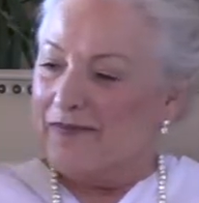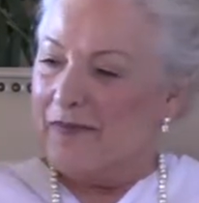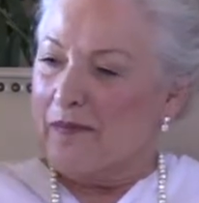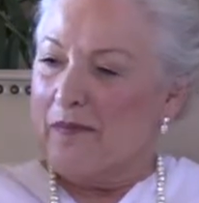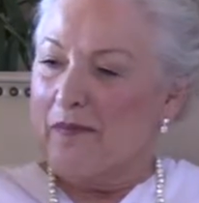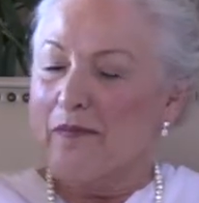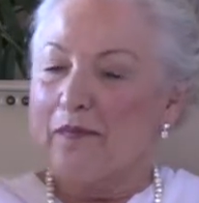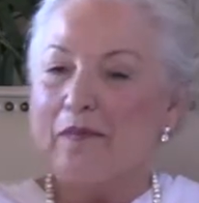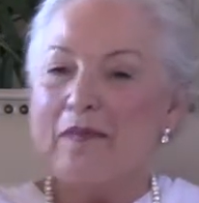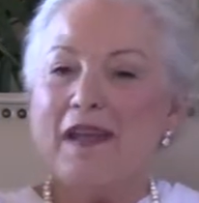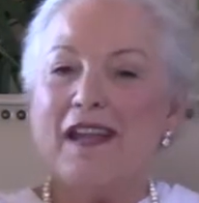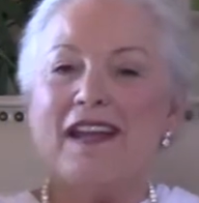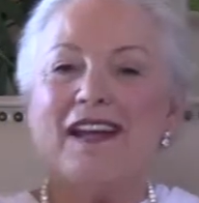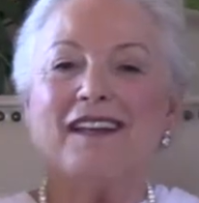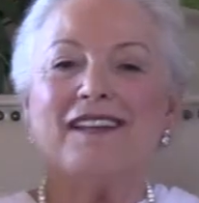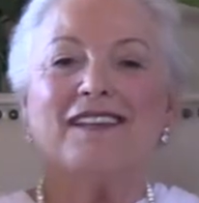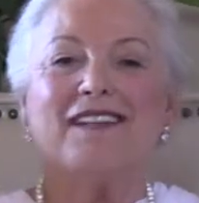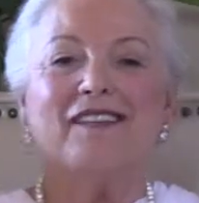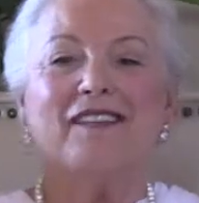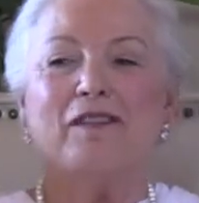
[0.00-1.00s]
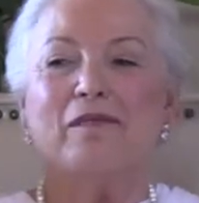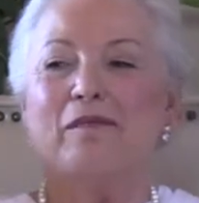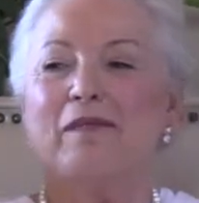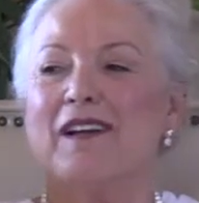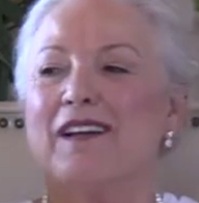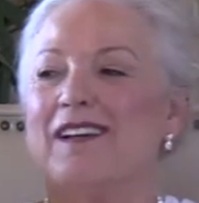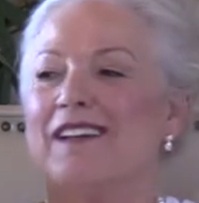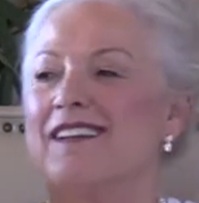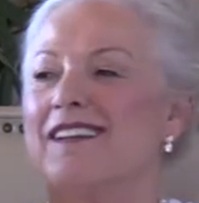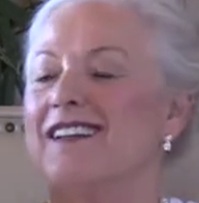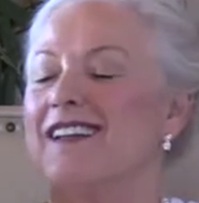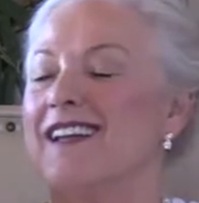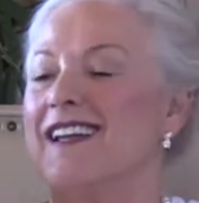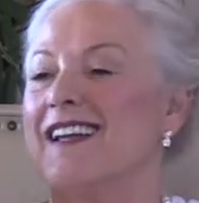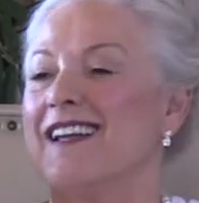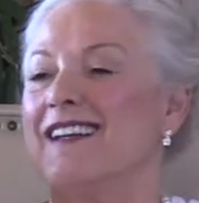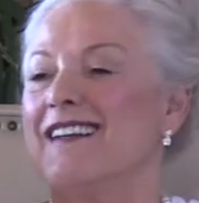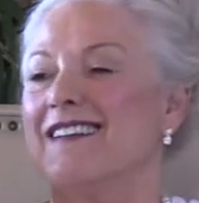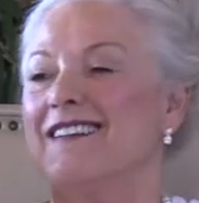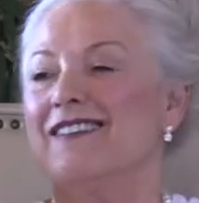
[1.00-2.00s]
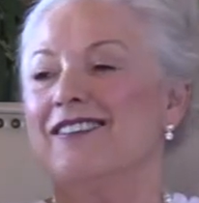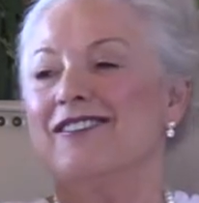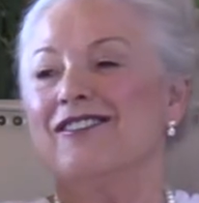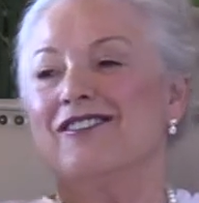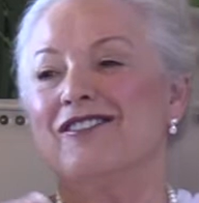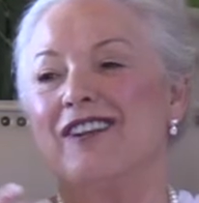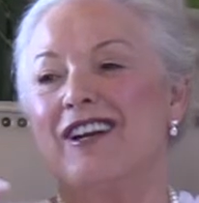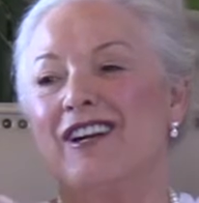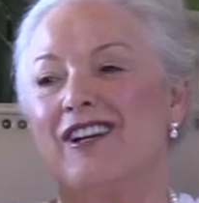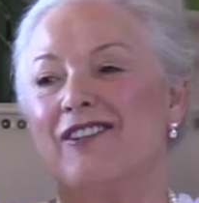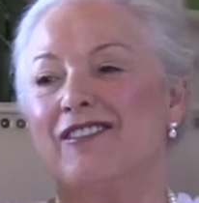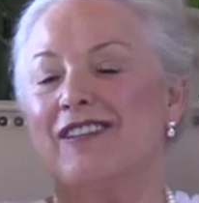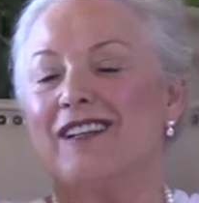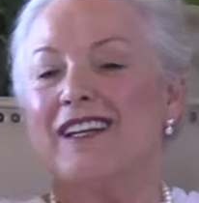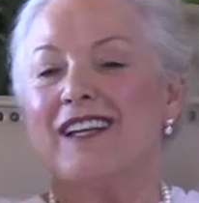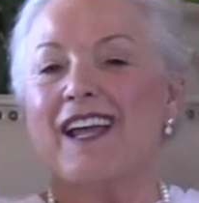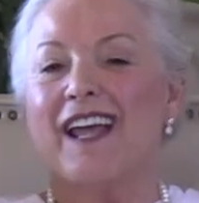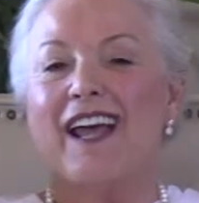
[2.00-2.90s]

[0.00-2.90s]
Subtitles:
meet in the middle and generally